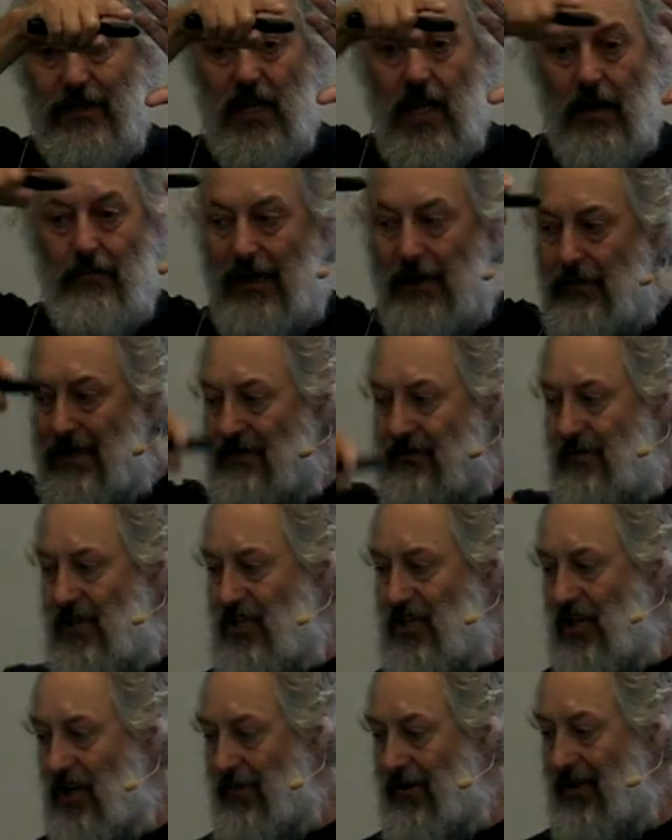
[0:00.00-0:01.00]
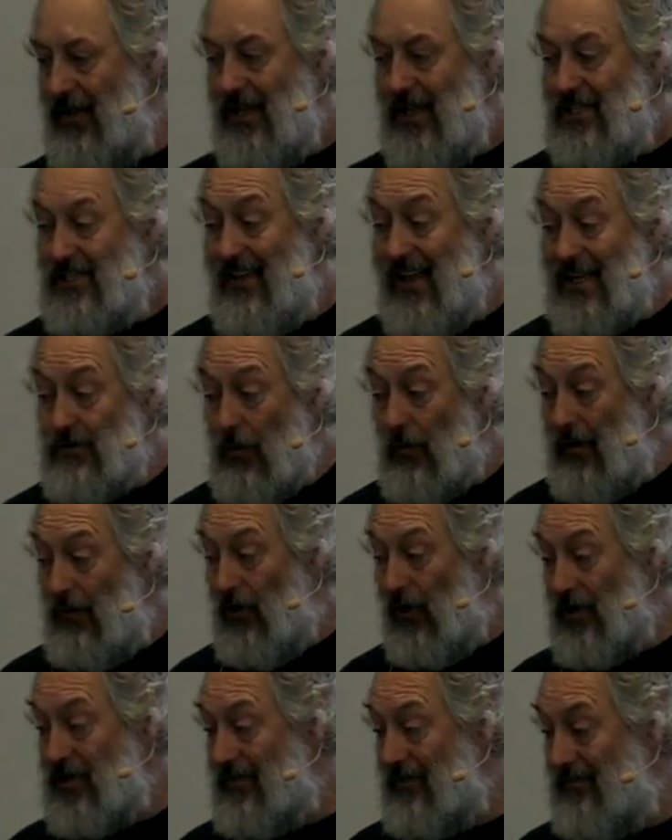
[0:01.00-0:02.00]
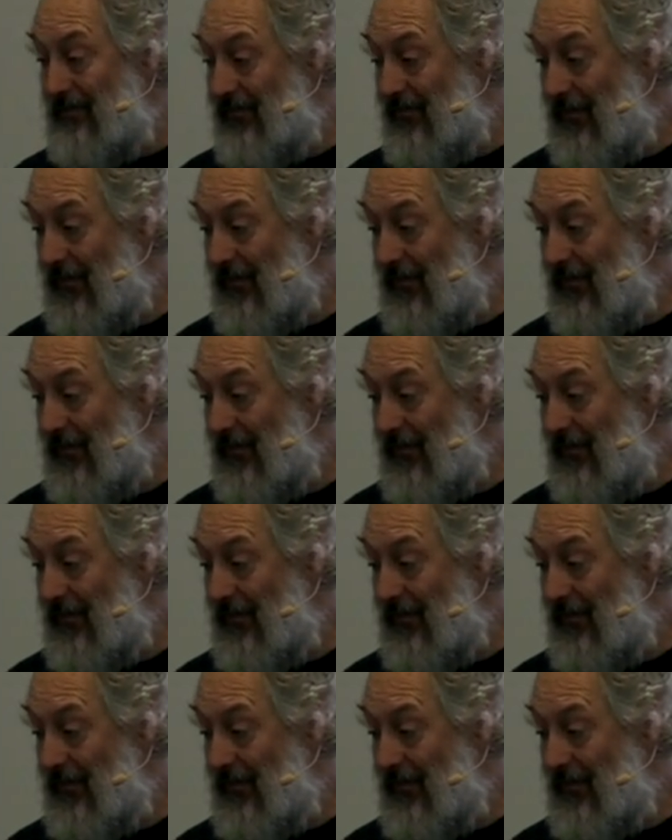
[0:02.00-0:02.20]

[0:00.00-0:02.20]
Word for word: we're 9 millimeters from the top. So that's what we want.